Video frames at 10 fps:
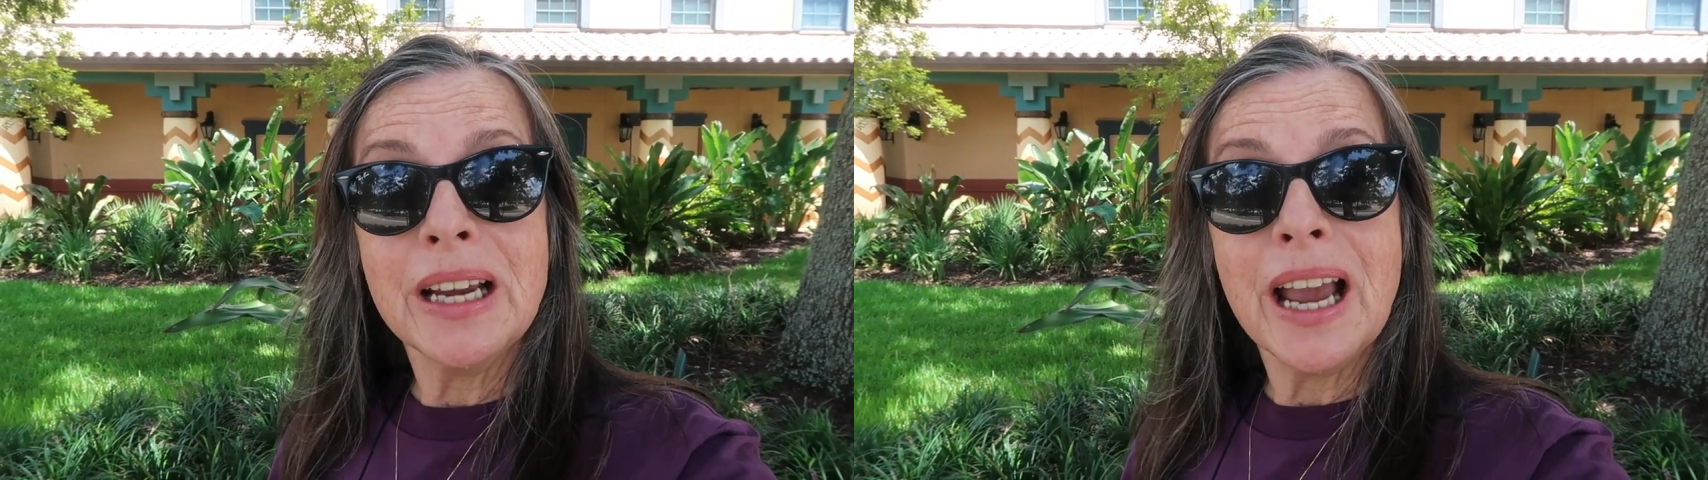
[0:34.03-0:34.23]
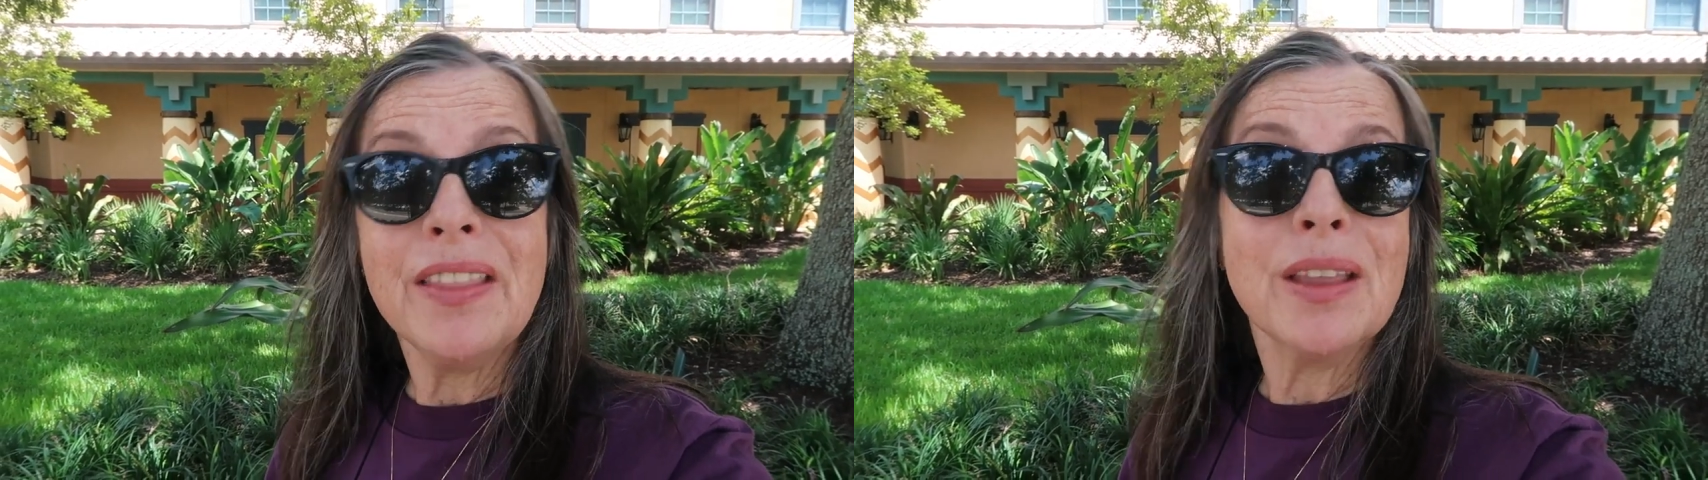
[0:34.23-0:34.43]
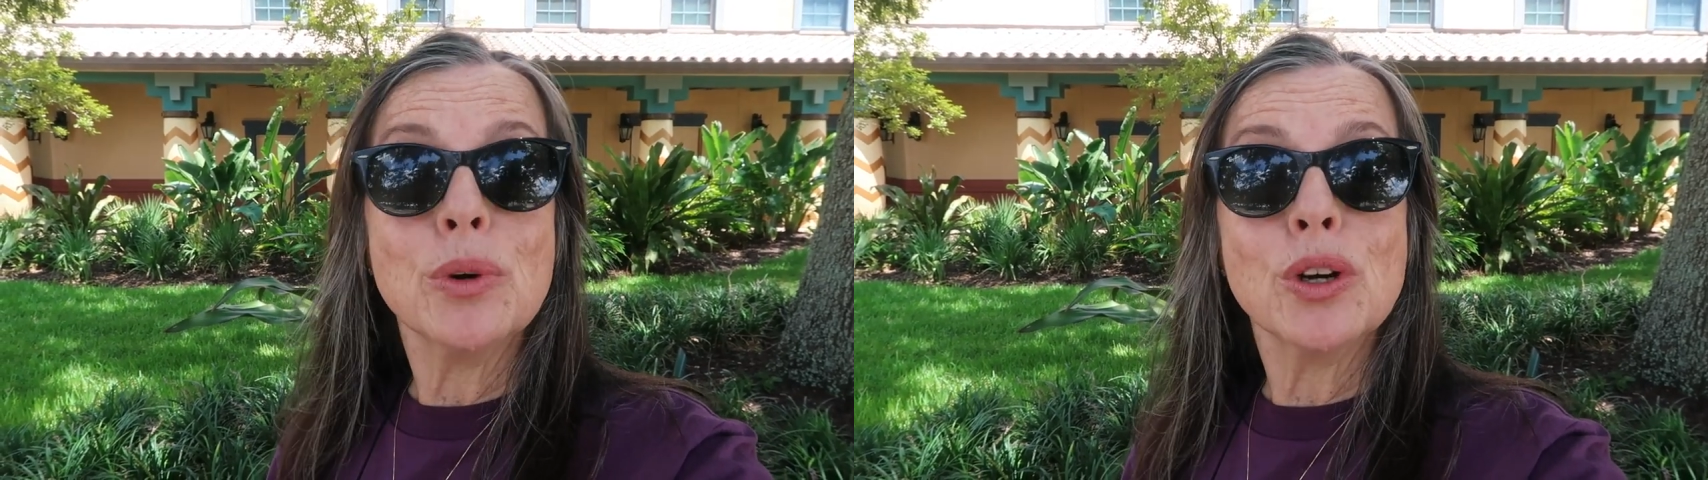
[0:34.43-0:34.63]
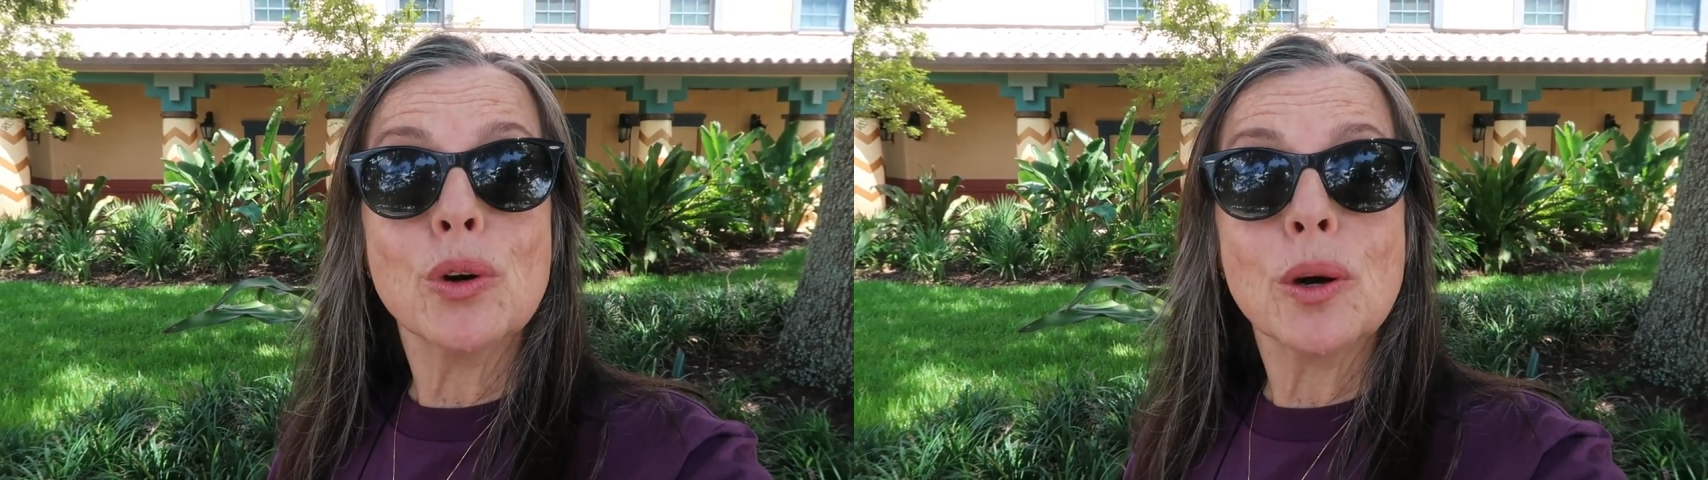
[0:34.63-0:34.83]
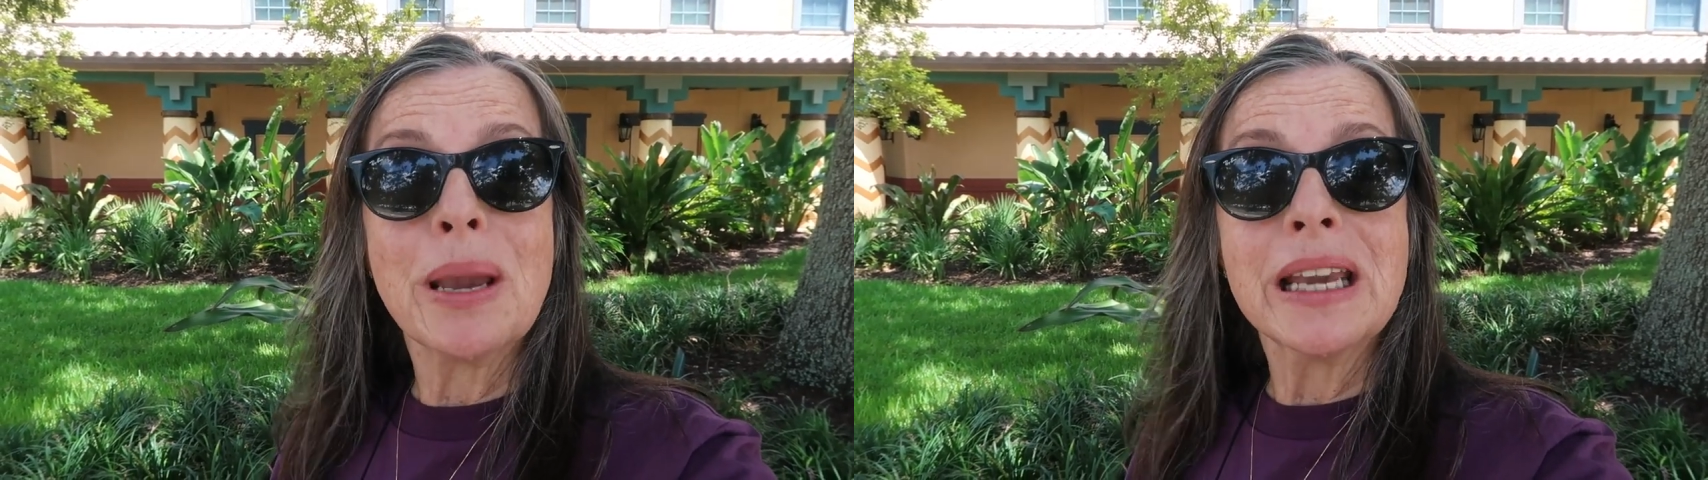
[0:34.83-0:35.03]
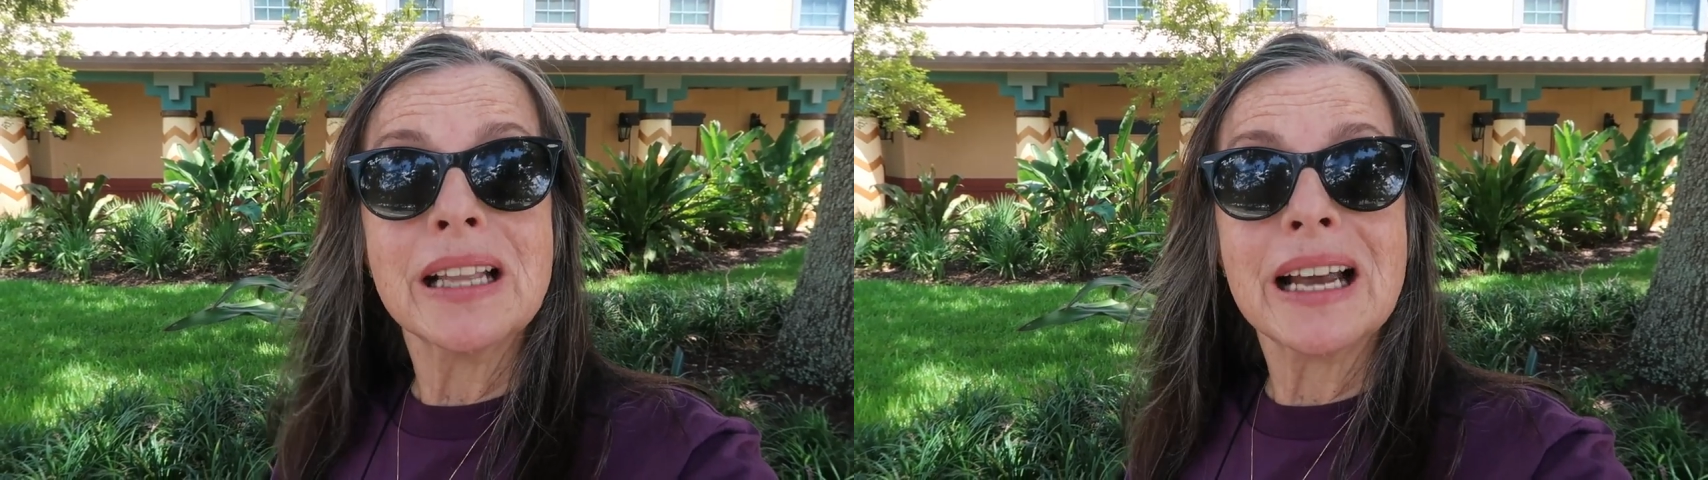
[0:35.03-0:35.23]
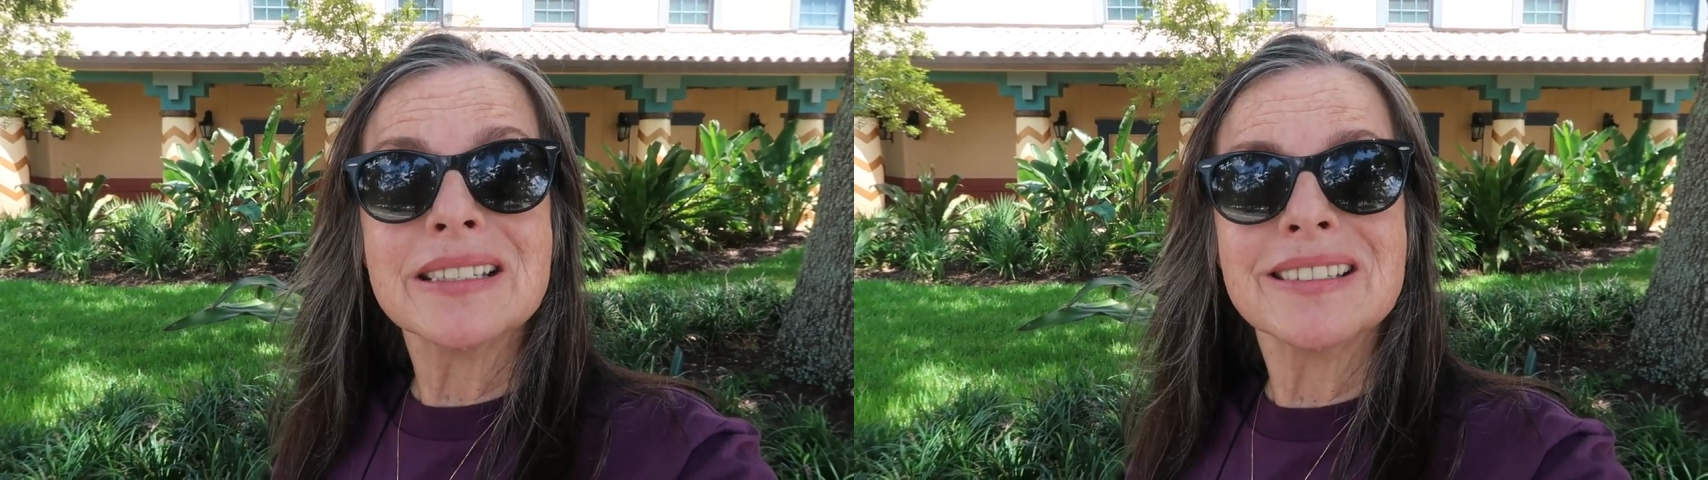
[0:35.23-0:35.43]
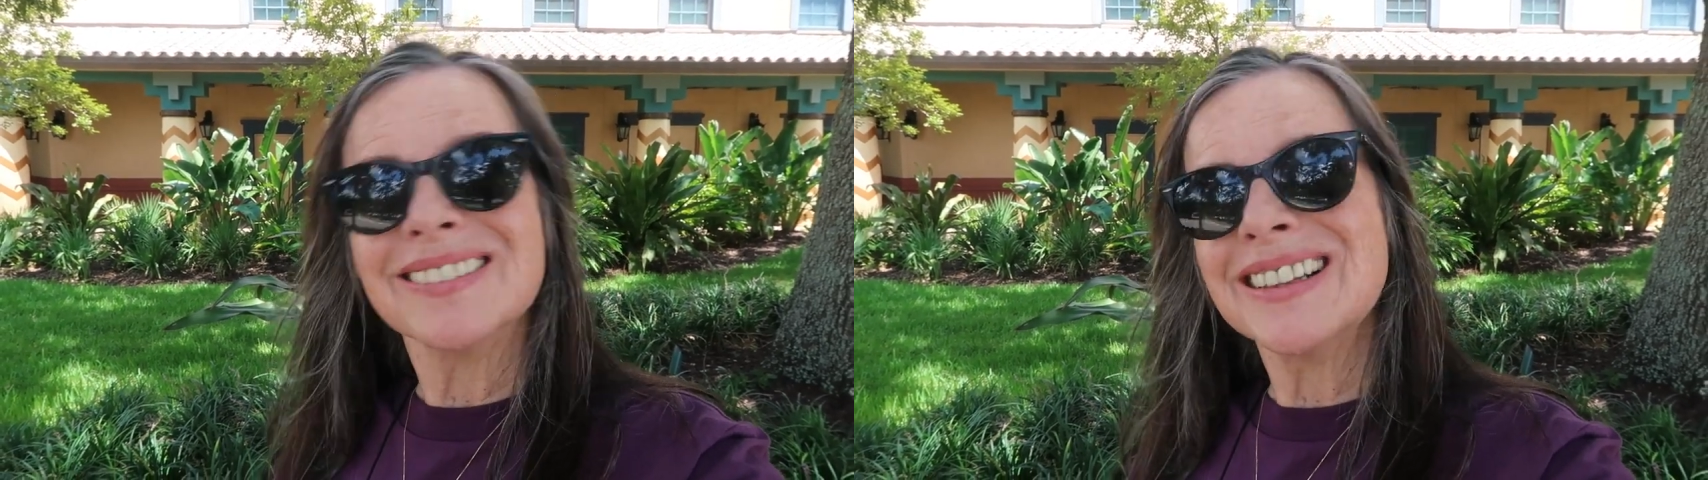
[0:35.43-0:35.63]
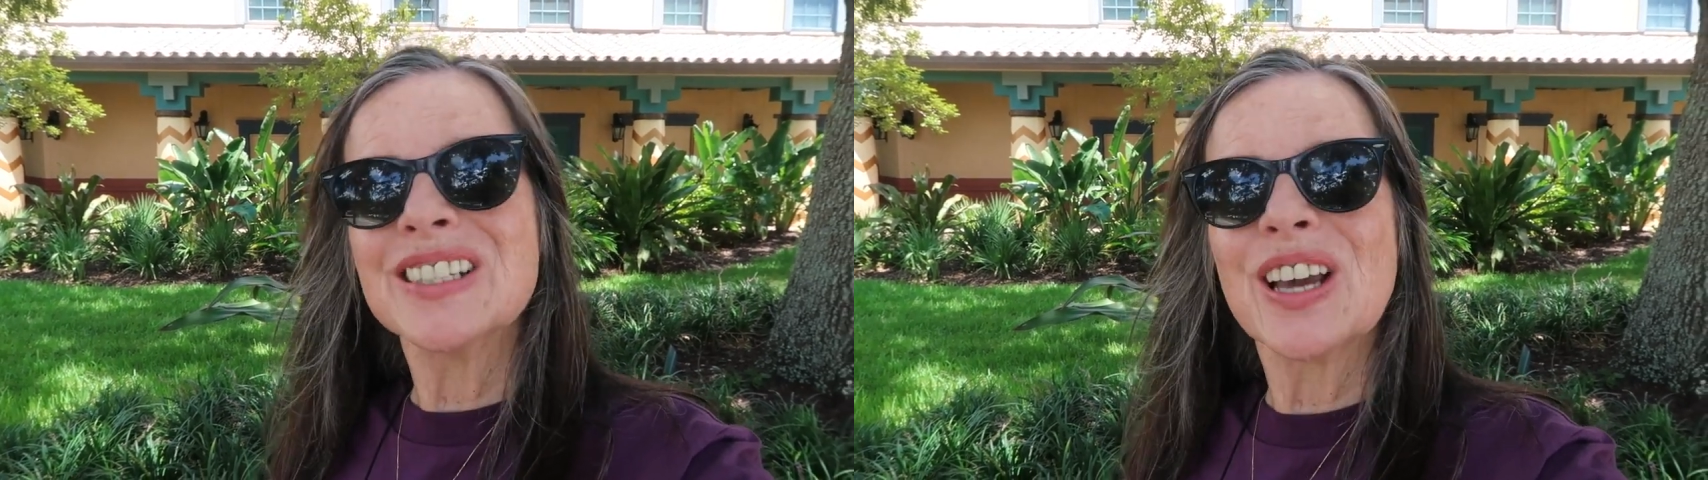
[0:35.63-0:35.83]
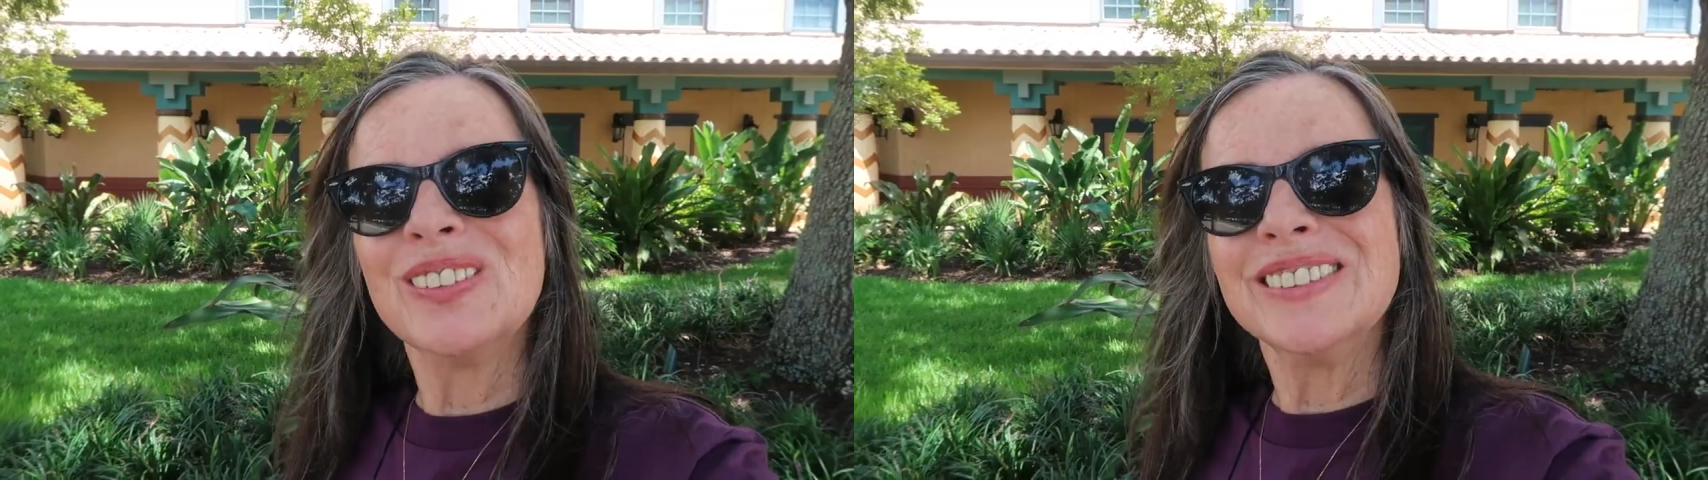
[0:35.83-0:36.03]
and then we'll go to our paint class.
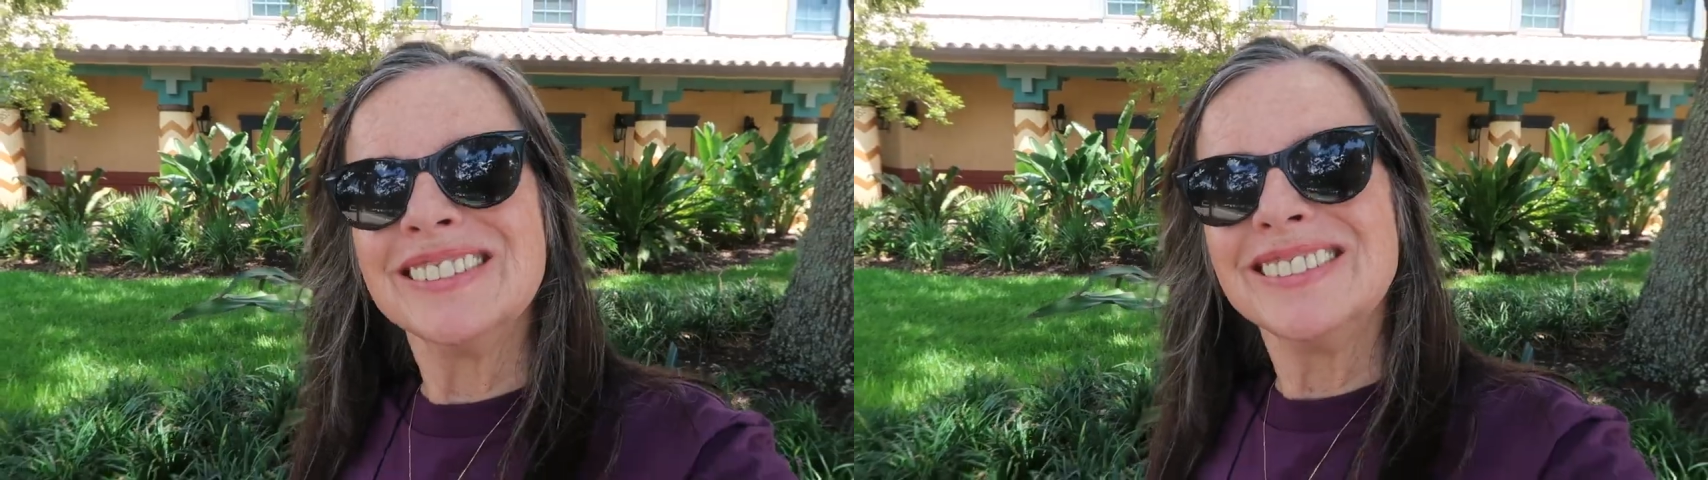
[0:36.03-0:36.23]
Let's go.